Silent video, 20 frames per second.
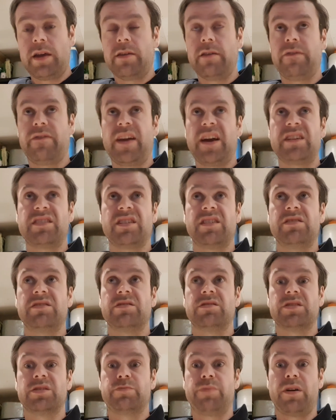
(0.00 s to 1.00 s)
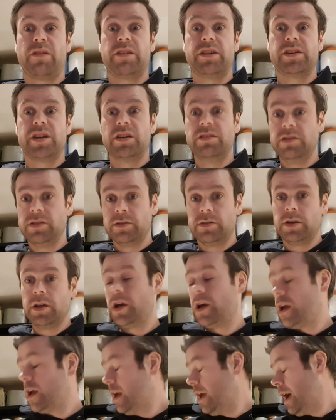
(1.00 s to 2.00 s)
flaked oats or just porridge oats,
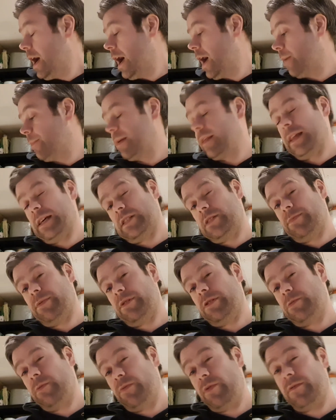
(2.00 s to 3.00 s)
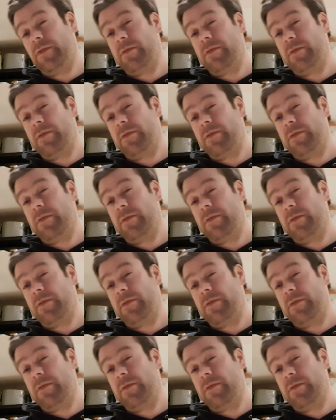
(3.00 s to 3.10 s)
and that's supposed to improve the